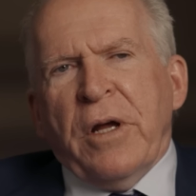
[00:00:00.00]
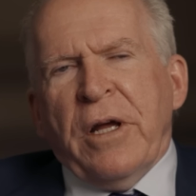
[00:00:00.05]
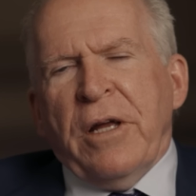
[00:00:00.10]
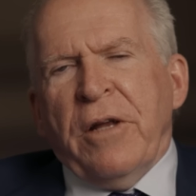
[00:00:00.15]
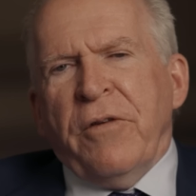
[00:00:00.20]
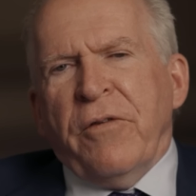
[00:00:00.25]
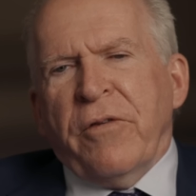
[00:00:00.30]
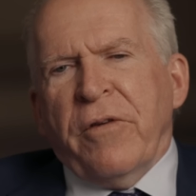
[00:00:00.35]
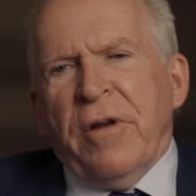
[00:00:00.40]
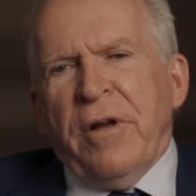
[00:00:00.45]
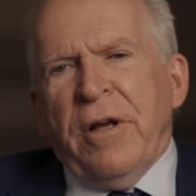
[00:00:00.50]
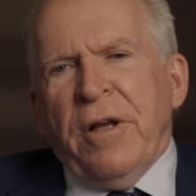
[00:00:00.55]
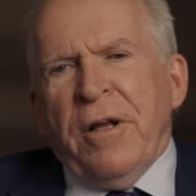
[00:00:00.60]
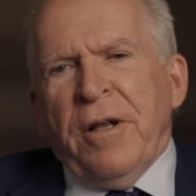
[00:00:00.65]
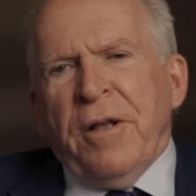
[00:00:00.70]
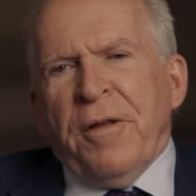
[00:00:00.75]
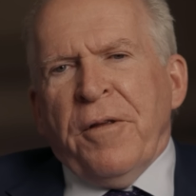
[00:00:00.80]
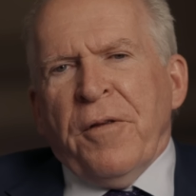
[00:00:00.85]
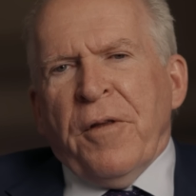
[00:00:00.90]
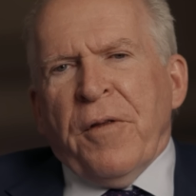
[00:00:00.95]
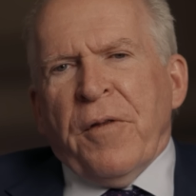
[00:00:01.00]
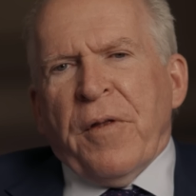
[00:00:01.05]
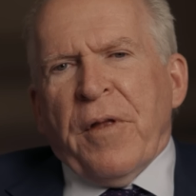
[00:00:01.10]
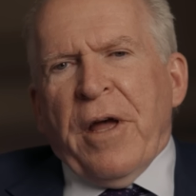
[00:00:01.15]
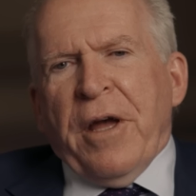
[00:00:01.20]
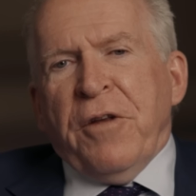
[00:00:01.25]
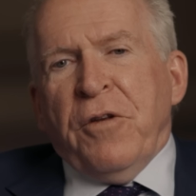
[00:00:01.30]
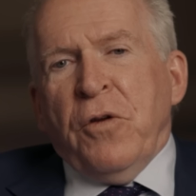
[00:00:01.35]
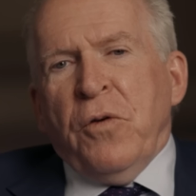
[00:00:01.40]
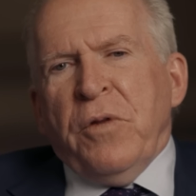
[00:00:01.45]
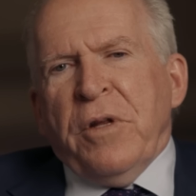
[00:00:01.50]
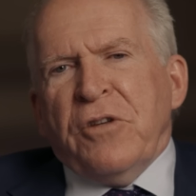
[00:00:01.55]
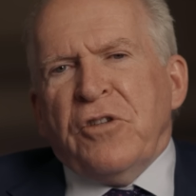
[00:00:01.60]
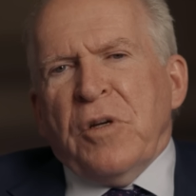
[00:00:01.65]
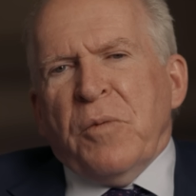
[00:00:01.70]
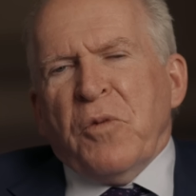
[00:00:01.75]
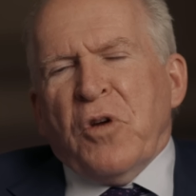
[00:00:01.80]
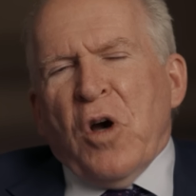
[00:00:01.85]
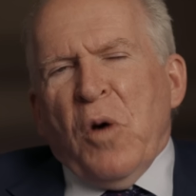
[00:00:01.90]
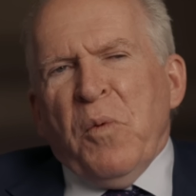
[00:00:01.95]
And I knew that
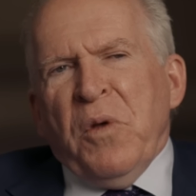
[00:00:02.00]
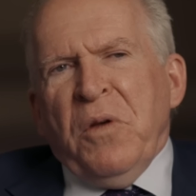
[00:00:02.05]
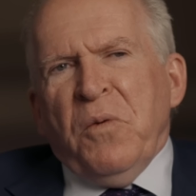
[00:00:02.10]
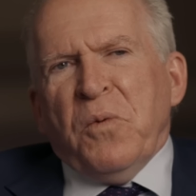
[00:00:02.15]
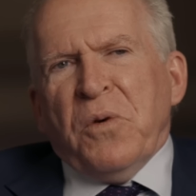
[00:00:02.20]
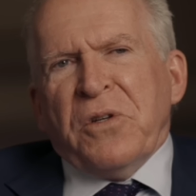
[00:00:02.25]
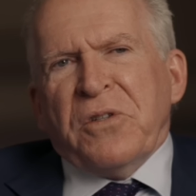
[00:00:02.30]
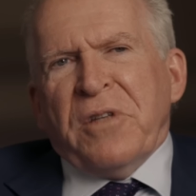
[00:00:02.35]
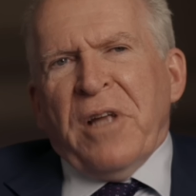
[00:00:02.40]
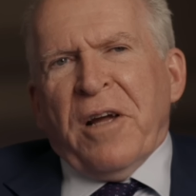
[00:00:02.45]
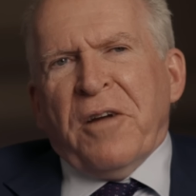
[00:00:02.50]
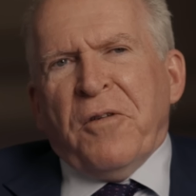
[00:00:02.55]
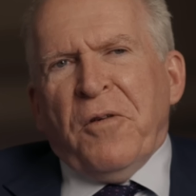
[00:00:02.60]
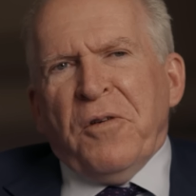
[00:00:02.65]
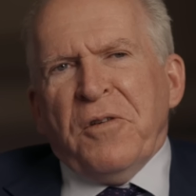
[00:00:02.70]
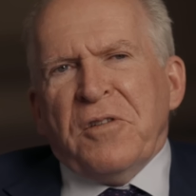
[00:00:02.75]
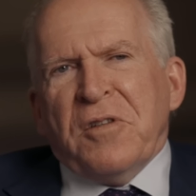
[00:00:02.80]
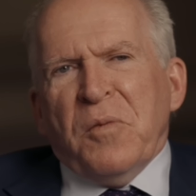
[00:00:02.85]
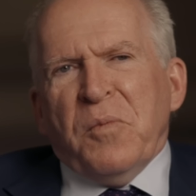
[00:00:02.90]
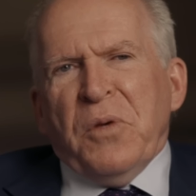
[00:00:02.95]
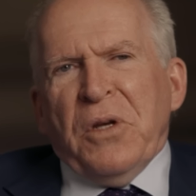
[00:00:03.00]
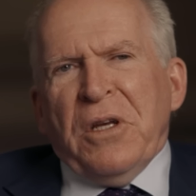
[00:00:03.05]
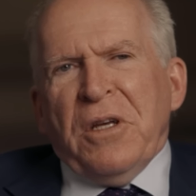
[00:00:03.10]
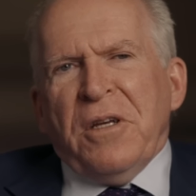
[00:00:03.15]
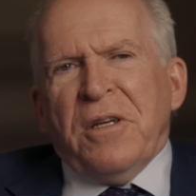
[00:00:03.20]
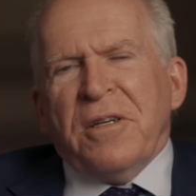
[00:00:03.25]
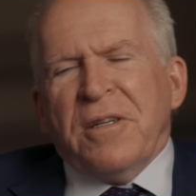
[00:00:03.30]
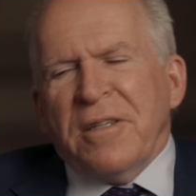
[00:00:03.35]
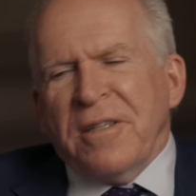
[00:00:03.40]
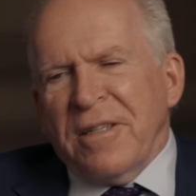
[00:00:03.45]
Jim Comey was not going to be